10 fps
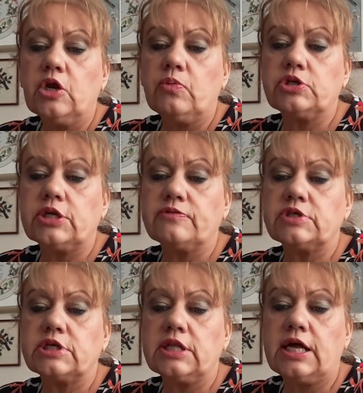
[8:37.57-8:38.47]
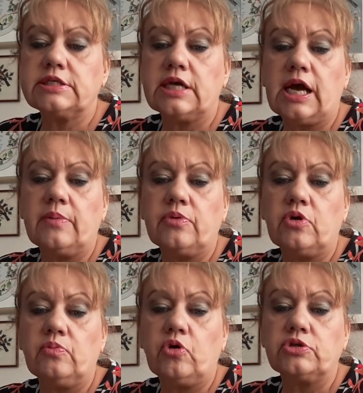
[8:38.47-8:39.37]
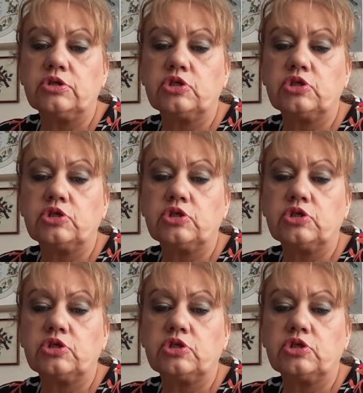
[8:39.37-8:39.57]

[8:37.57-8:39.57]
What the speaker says: which gives its classic amber on modern